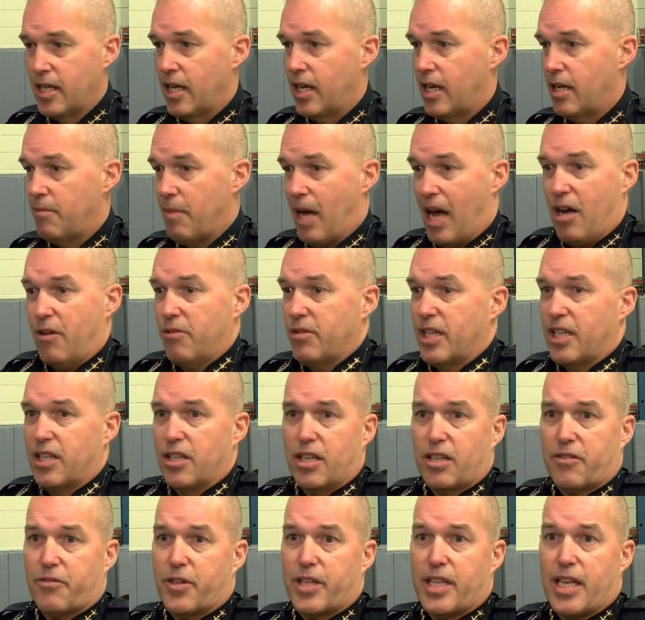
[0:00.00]
Um, I only
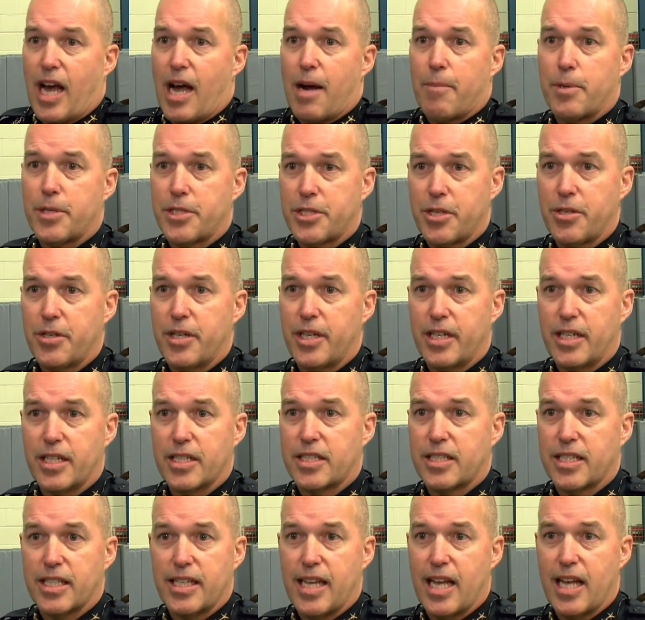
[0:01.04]
look for the opportunity to
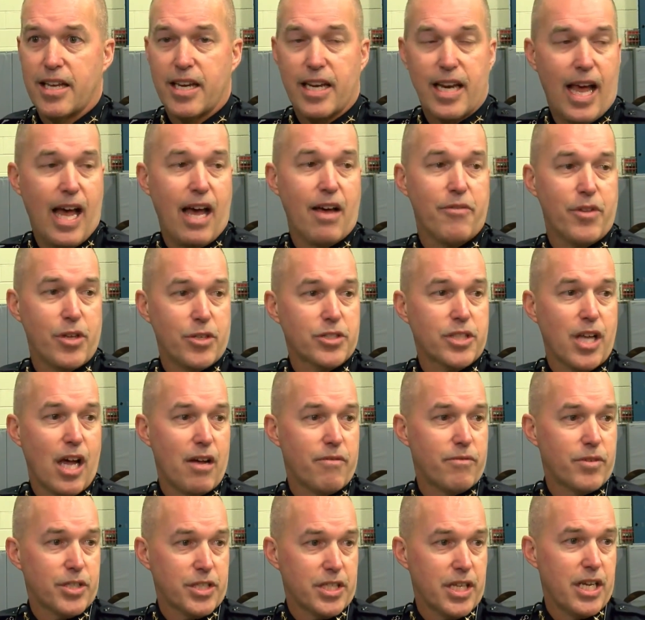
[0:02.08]
sit down and have those
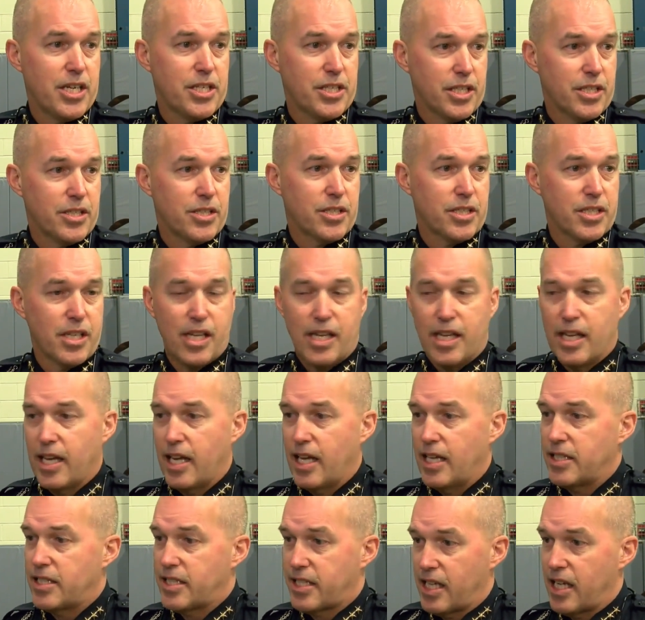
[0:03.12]
conversations
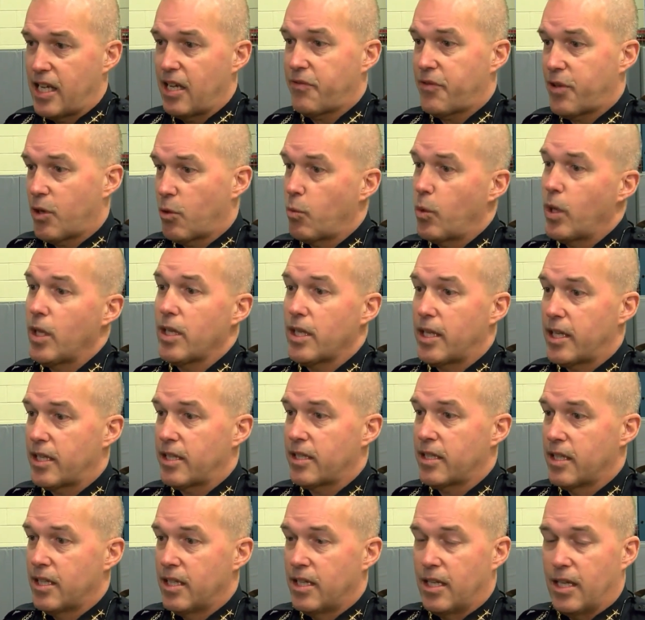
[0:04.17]
and see if they're willing
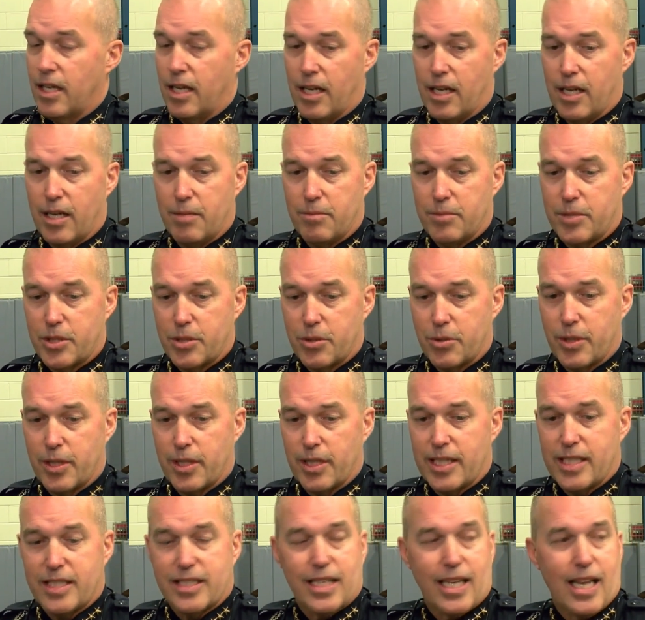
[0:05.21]
um, to at
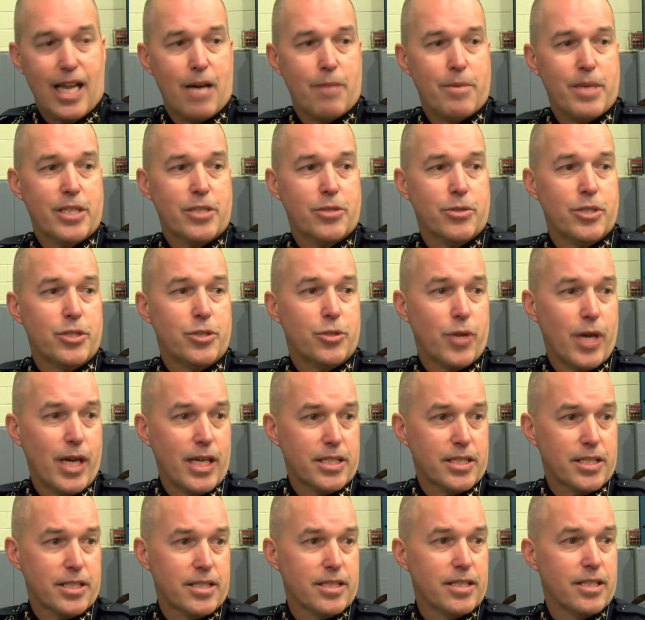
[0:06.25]
least allow me to
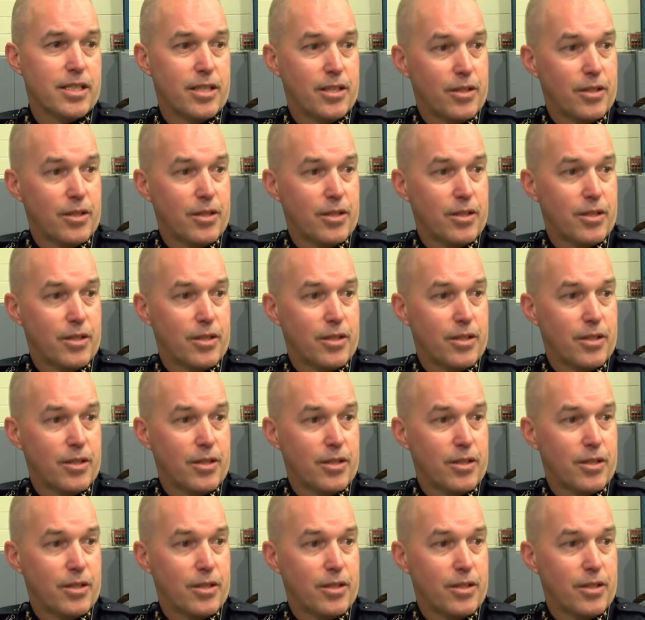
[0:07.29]
address